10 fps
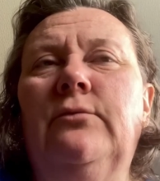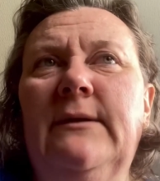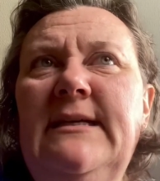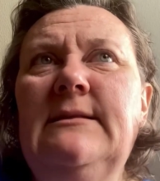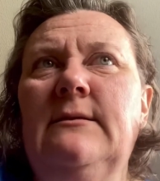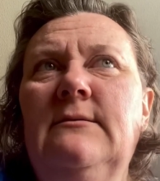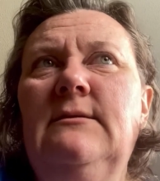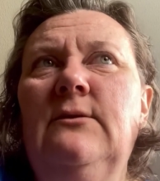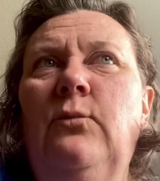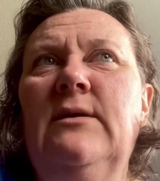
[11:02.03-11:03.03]

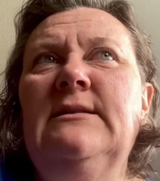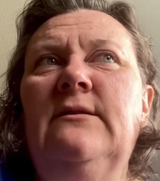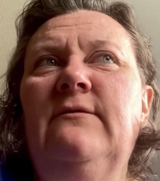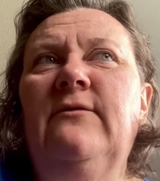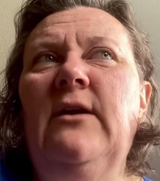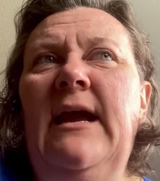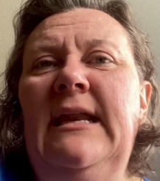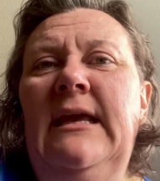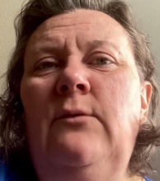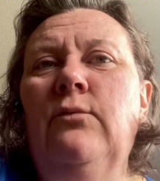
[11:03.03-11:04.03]
reasons. It wasn't for
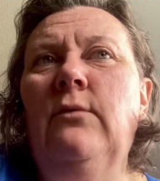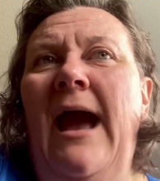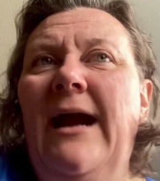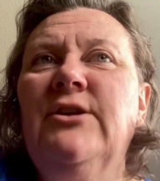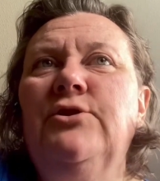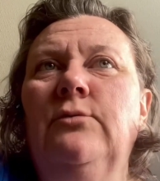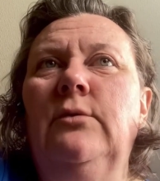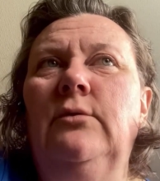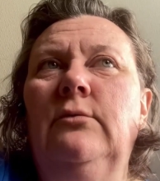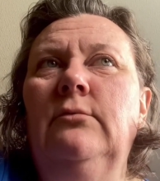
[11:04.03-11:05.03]
any
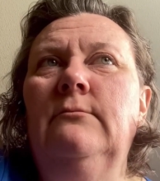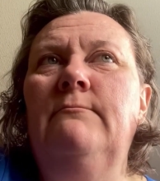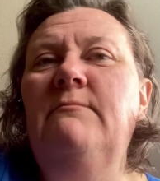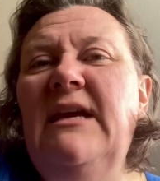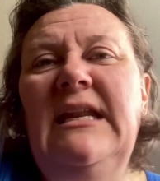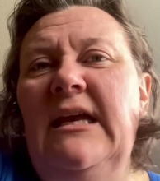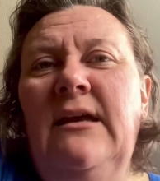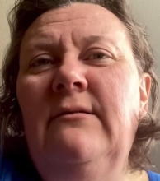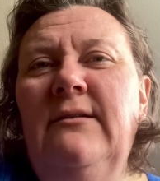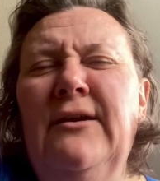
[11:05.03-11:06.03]
actual
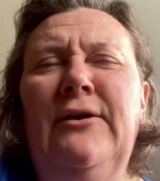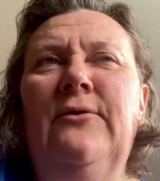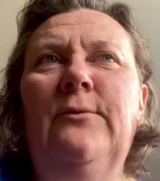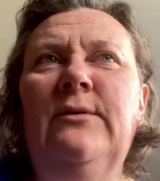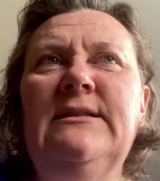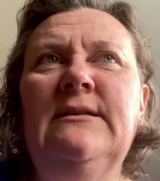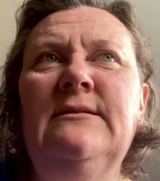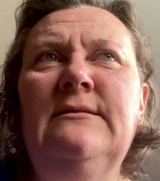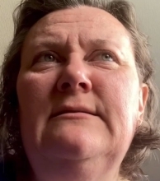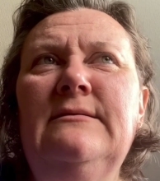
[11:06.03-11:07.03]
meaning, you know, it
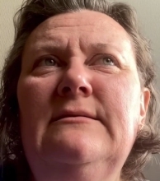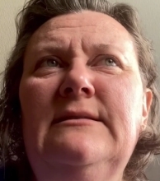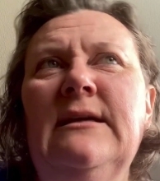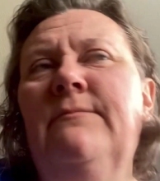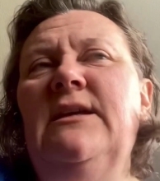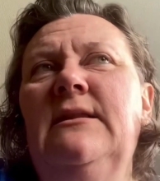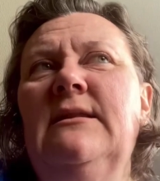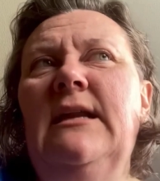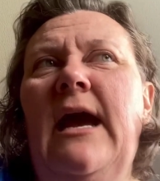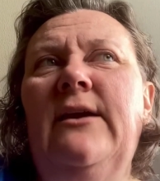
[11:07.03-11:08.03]
wasn't something
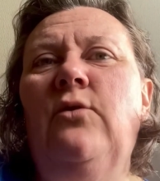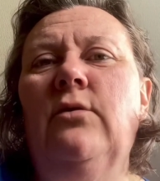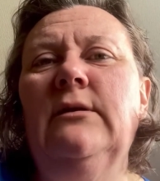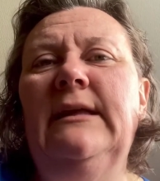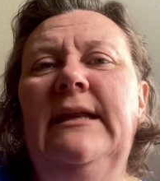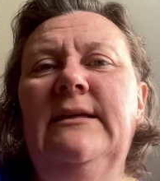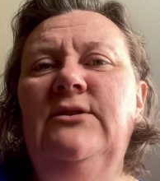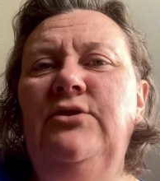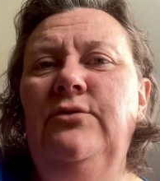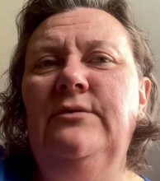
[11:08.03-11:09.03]
that I correlated
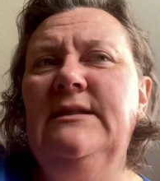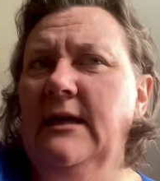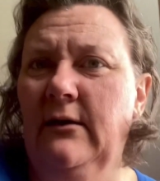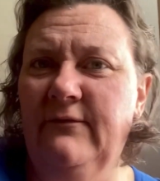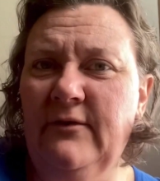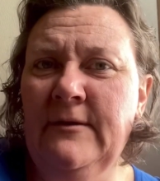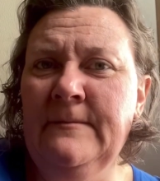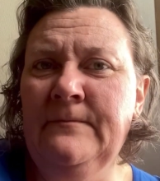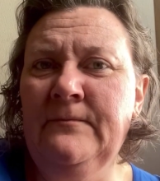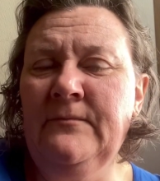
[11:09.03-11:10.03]
to self.
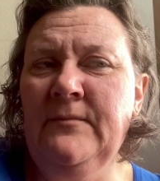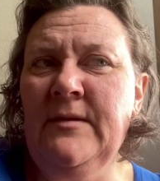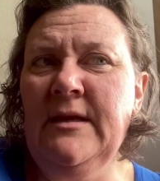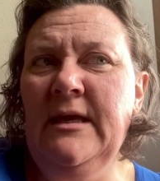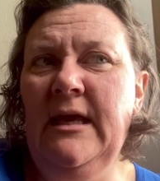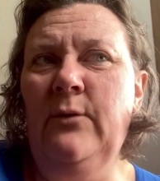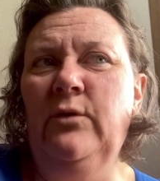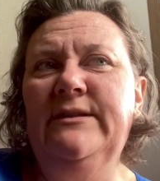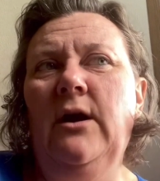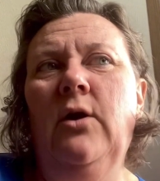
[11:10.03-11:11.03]
It
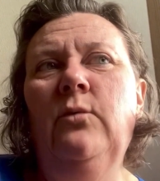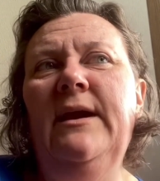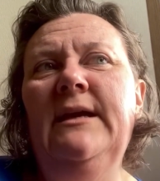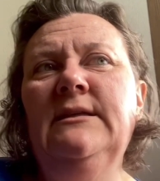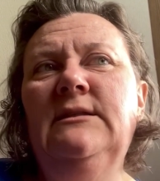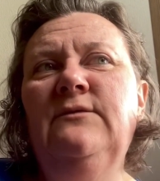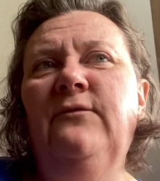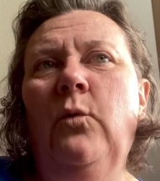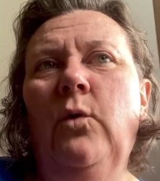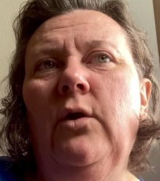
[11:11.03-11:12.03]
was always
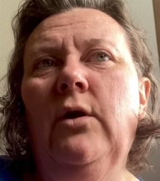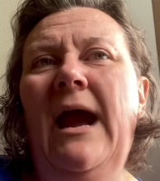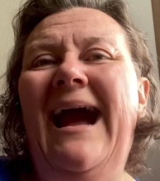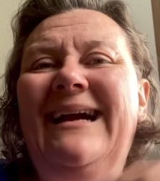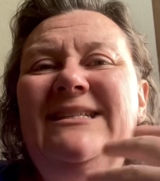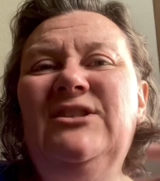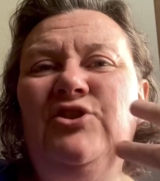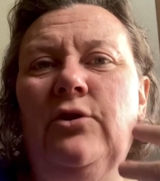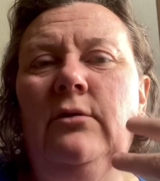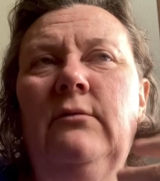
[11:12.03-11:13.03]
for
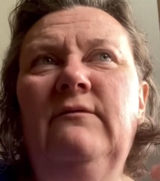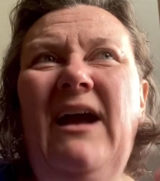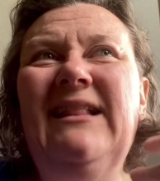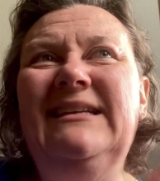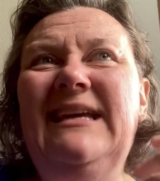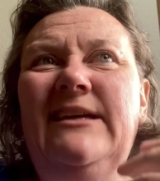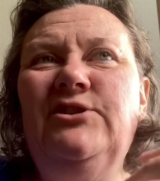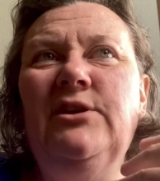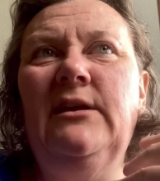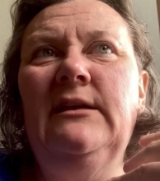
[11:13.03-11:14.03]
external
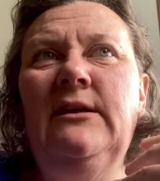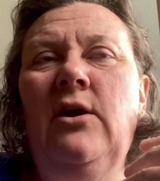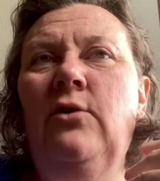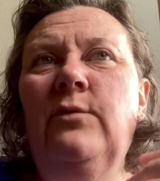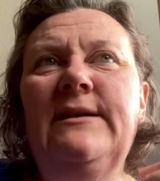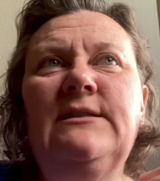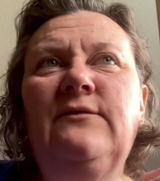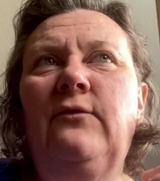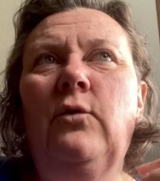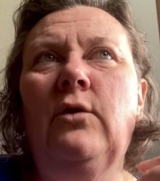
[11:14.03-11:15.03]
validation and always
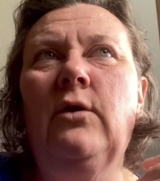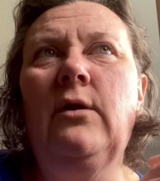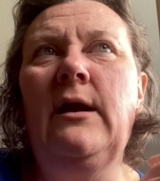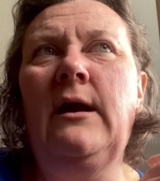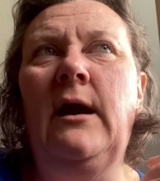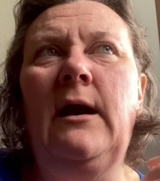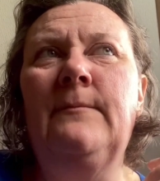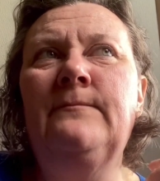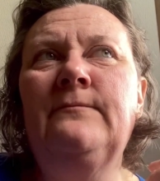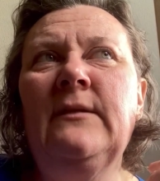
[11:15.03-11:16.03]
for,
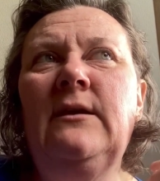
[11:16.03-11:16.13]
um,